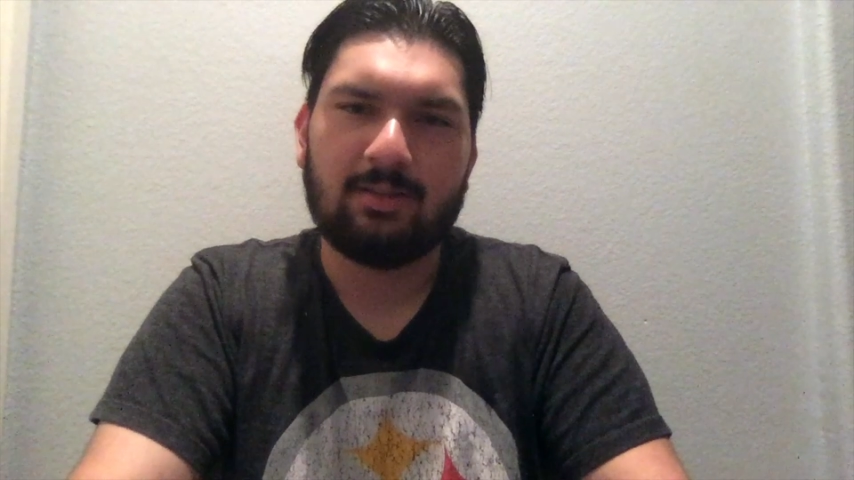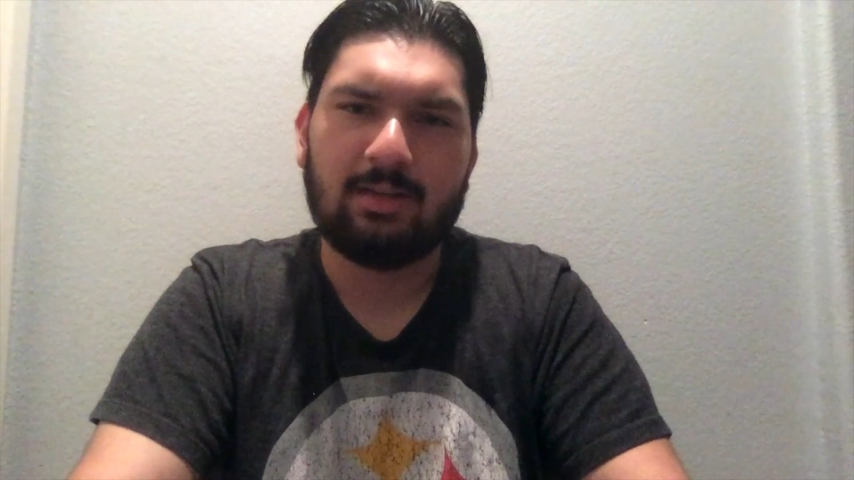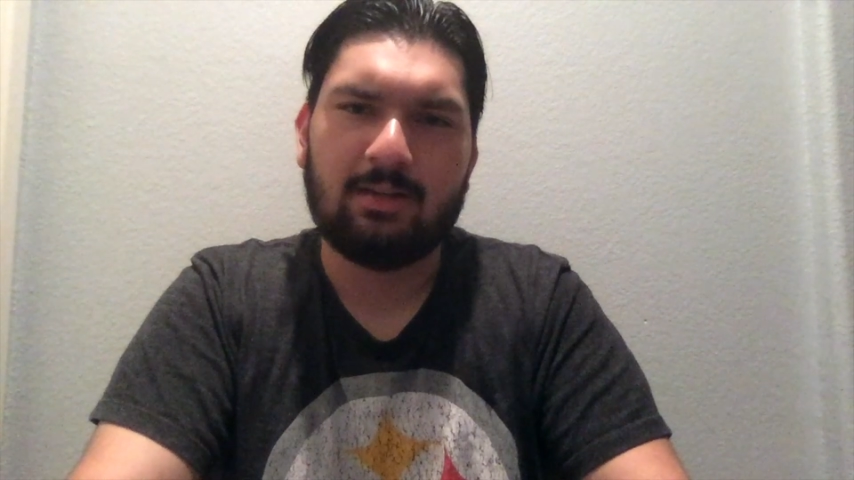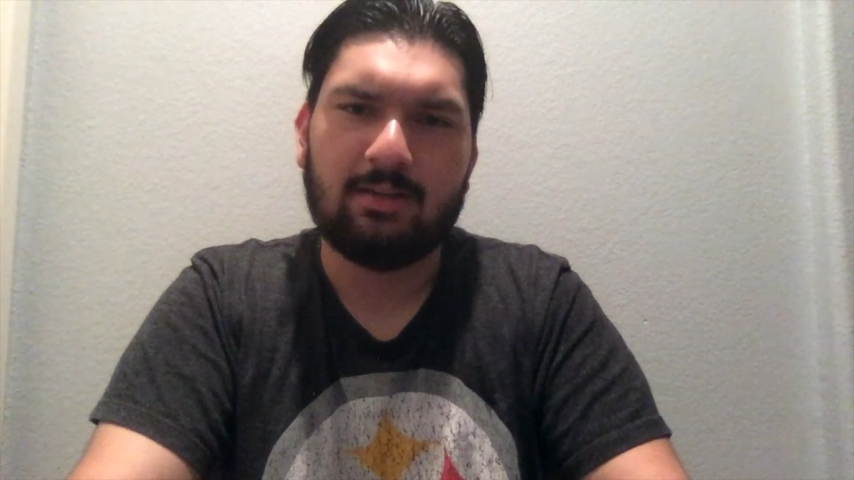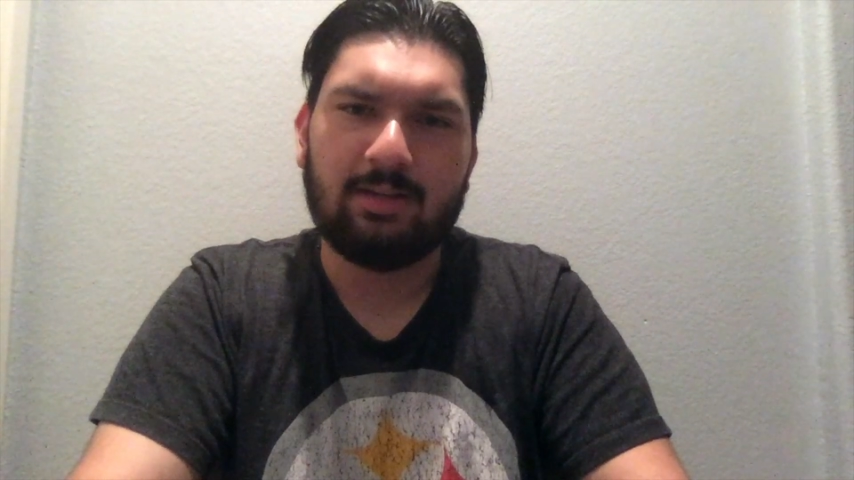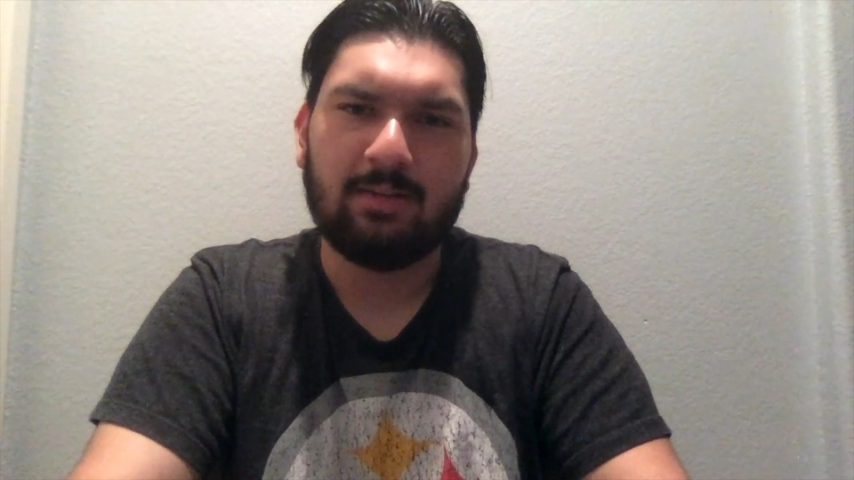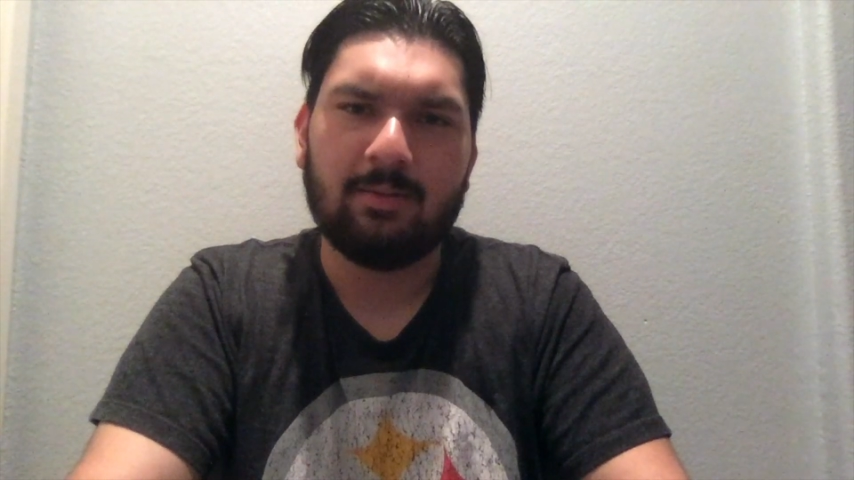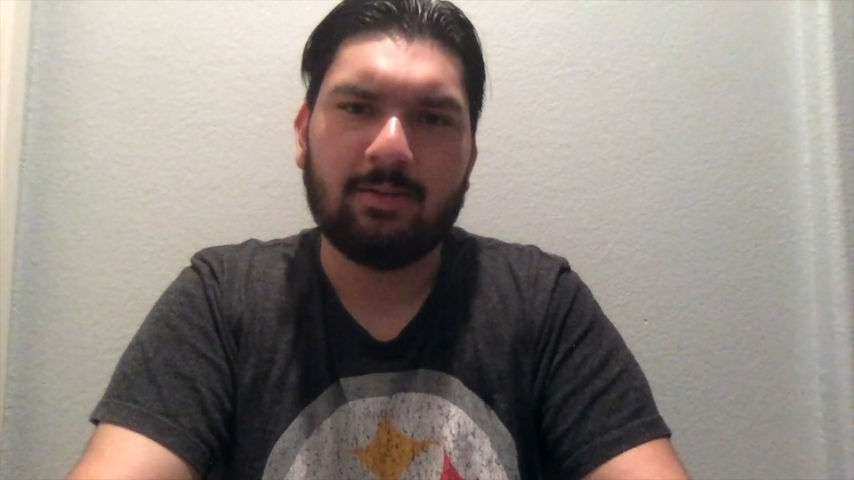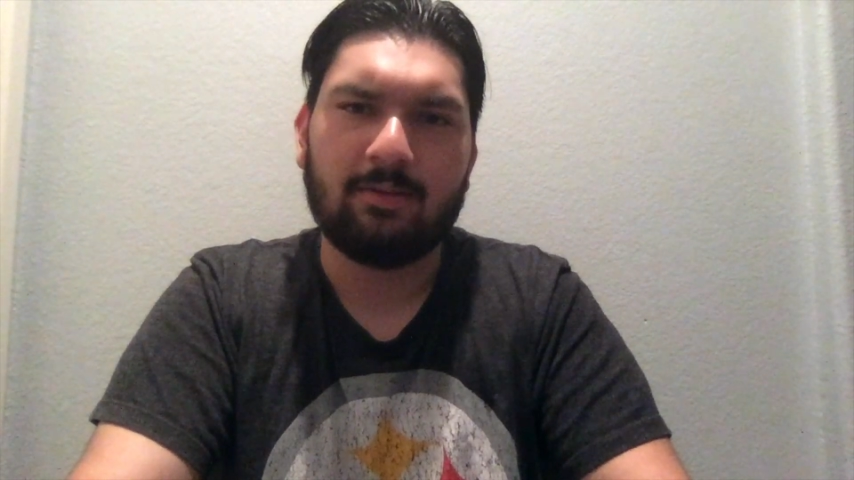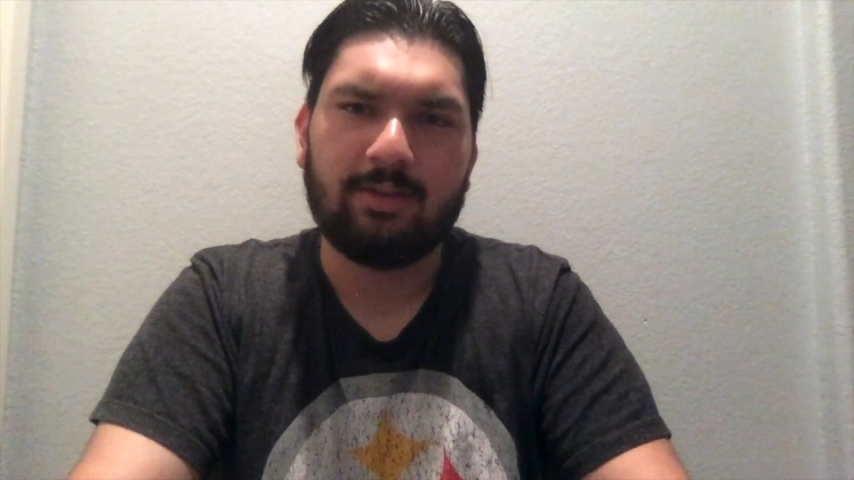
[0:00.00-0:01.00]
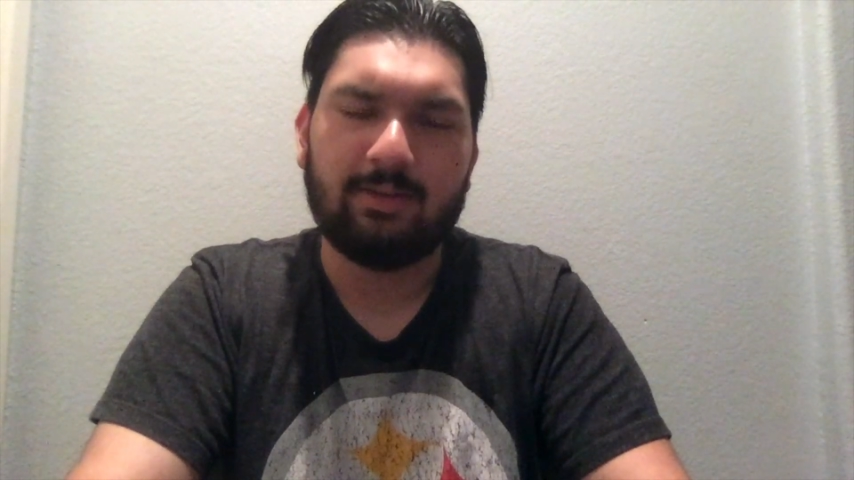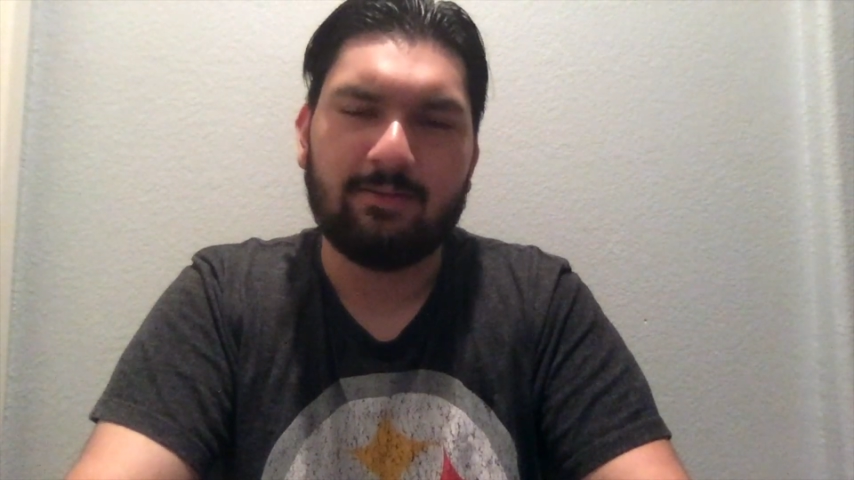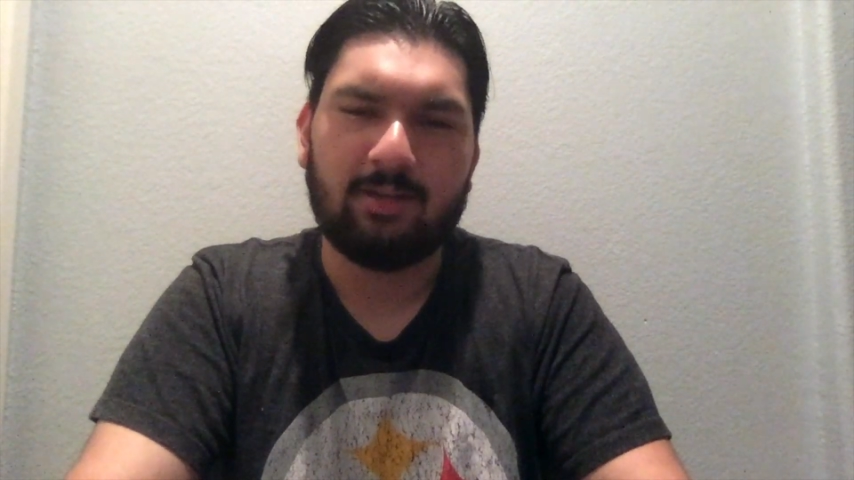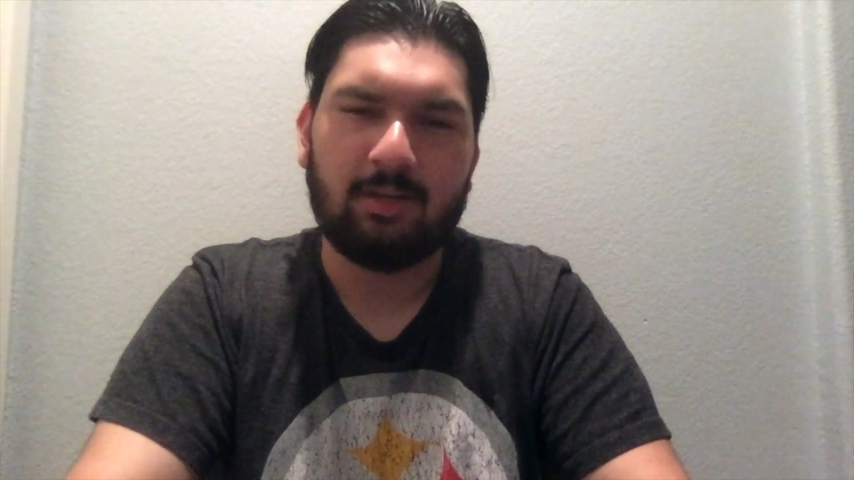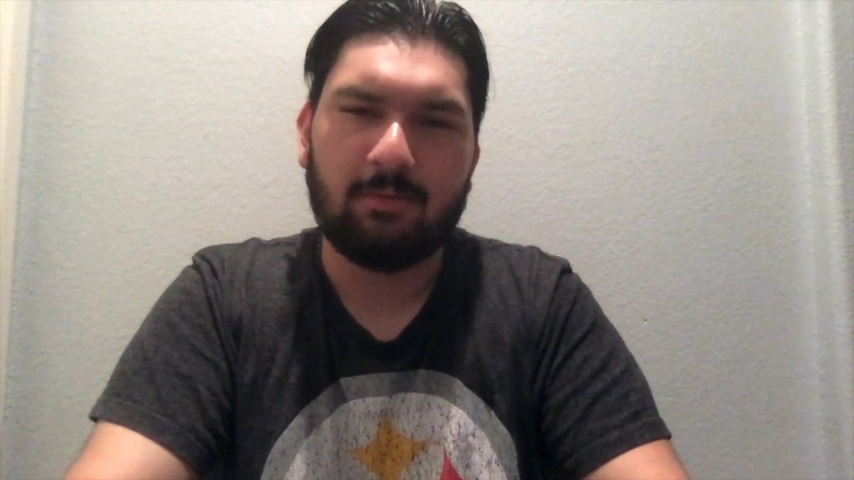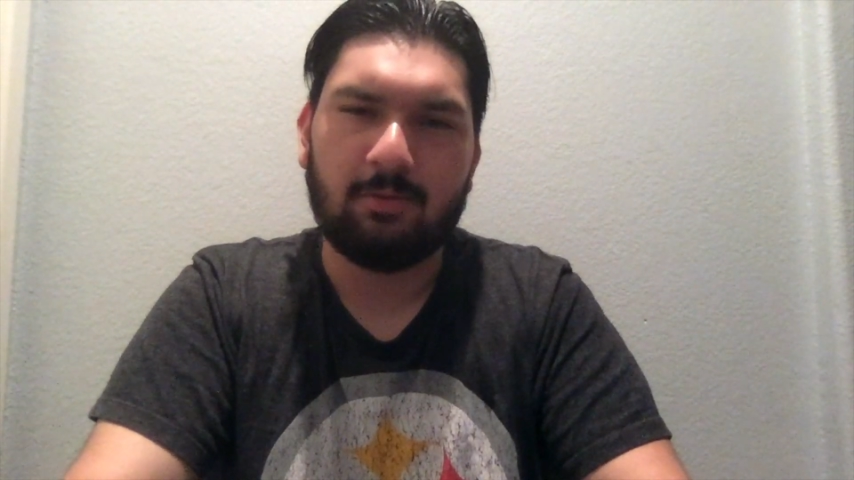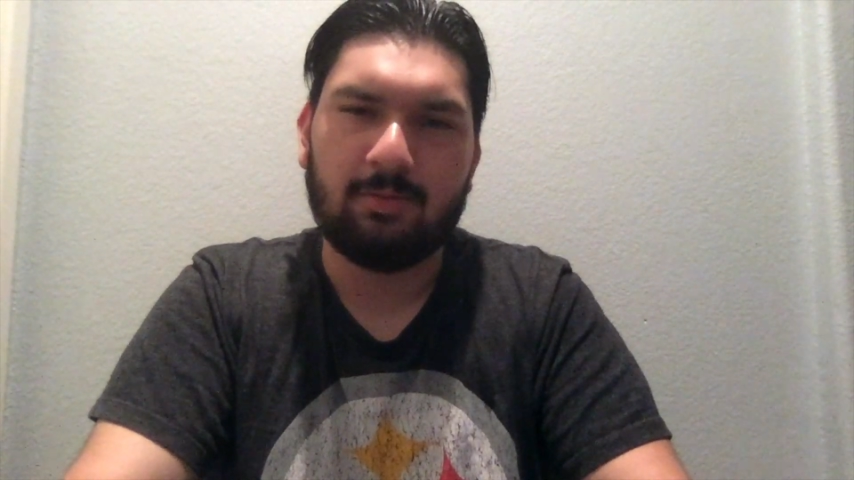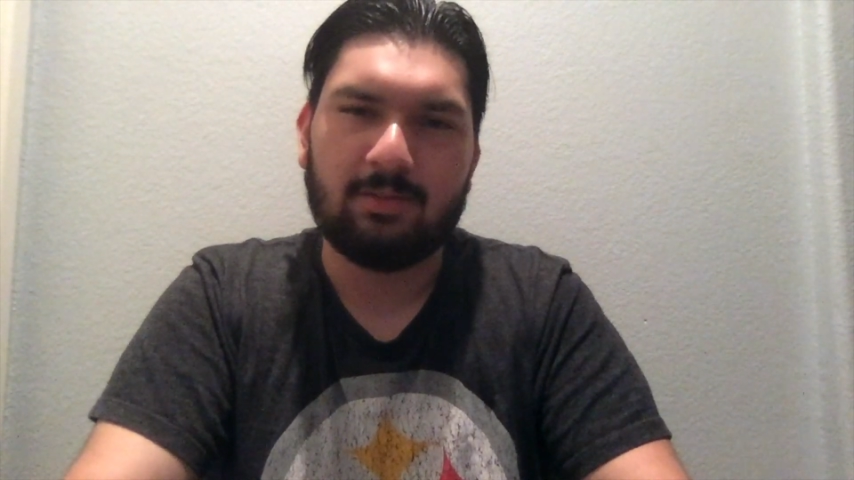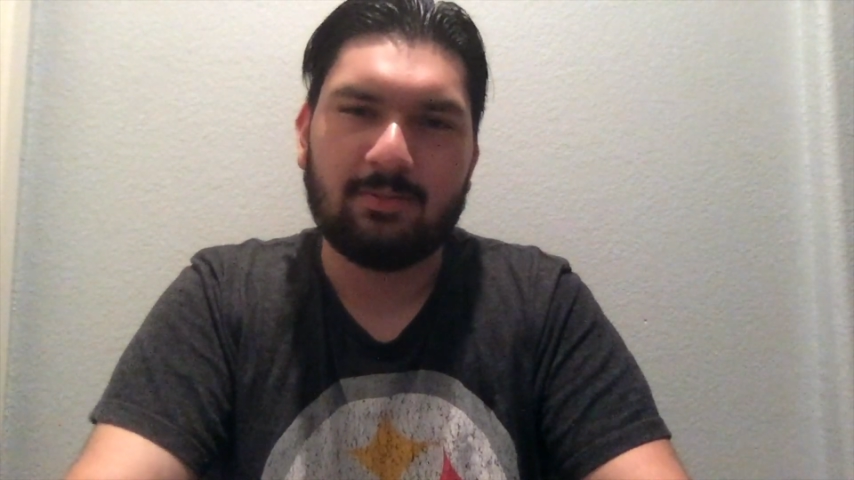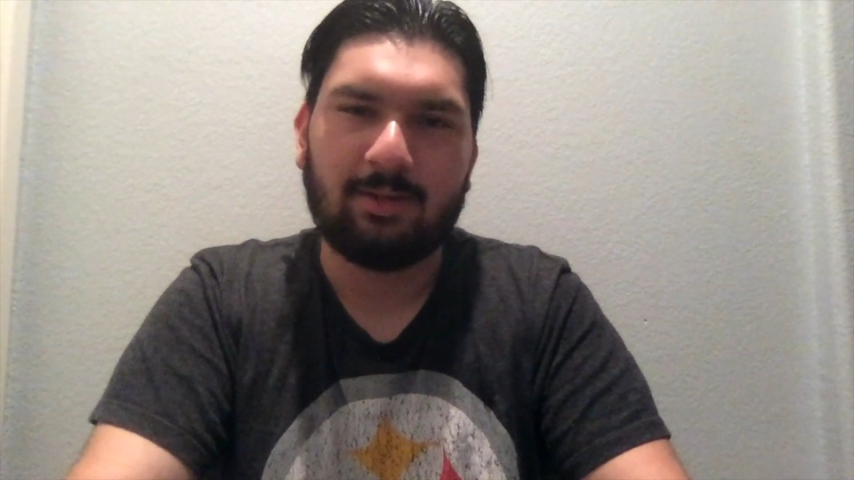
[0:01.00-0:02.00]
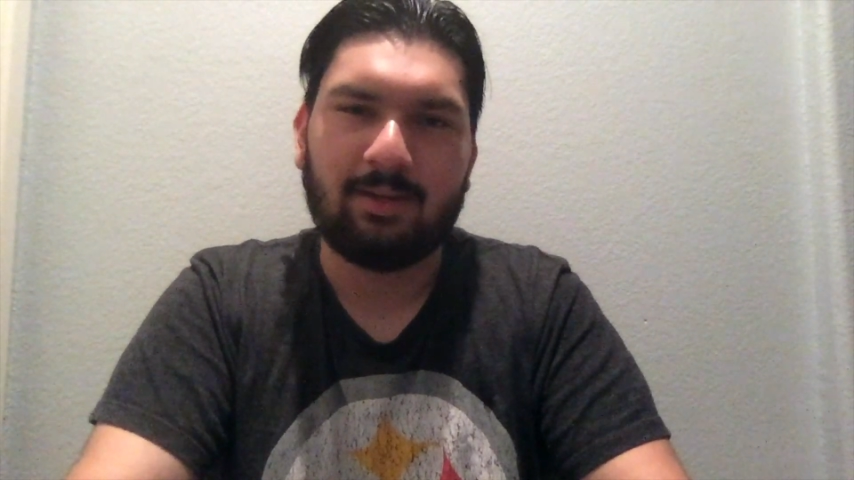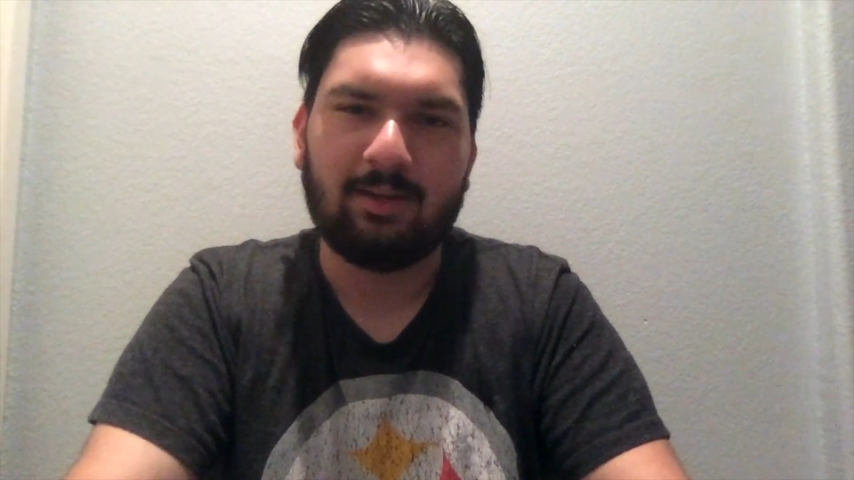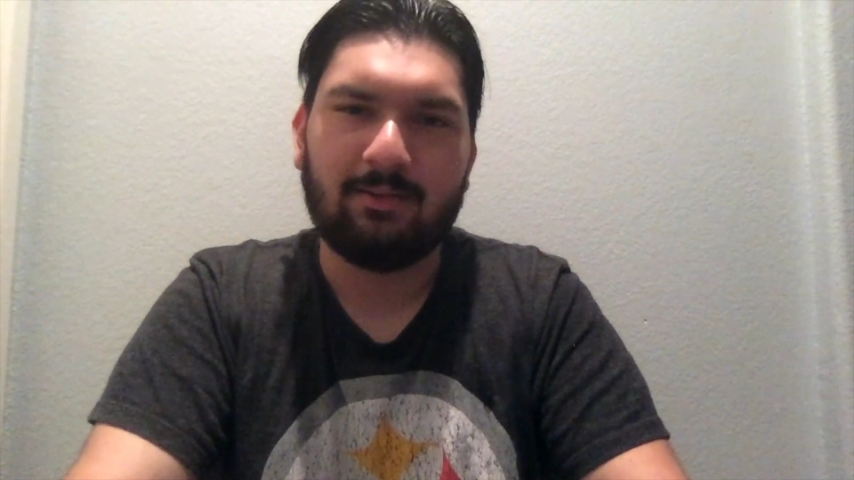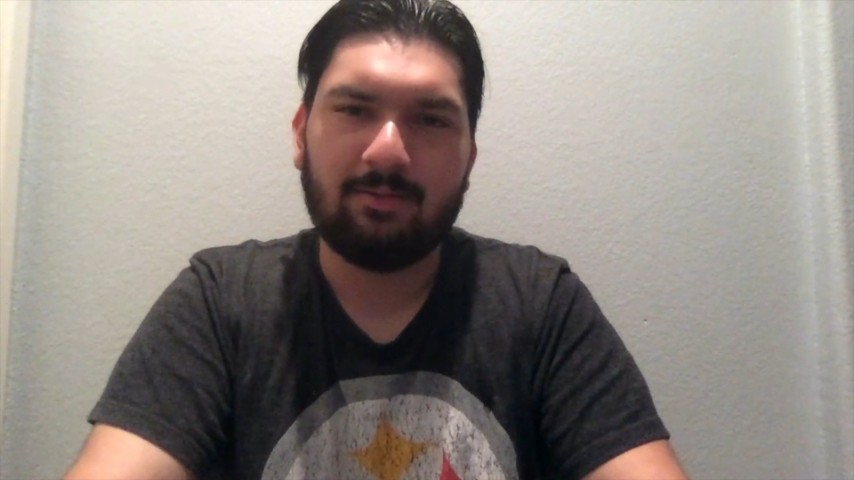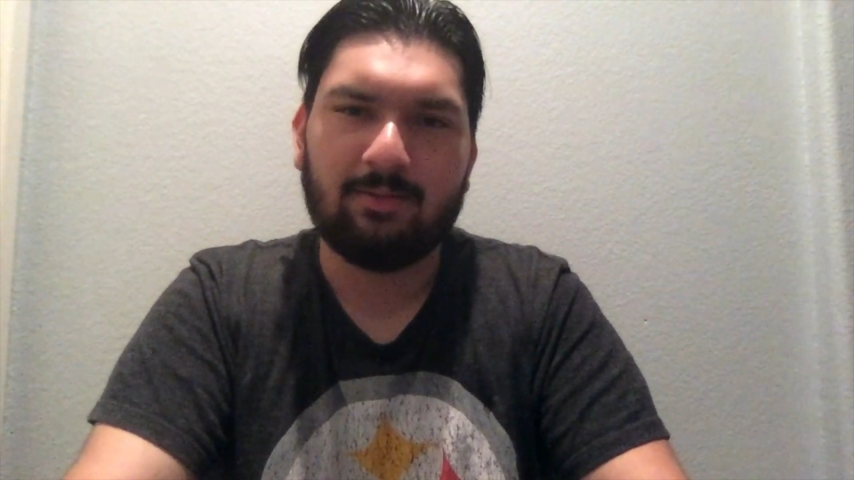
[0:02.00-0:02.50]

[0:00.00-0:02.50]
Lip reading: down and think about three defining moments in my life,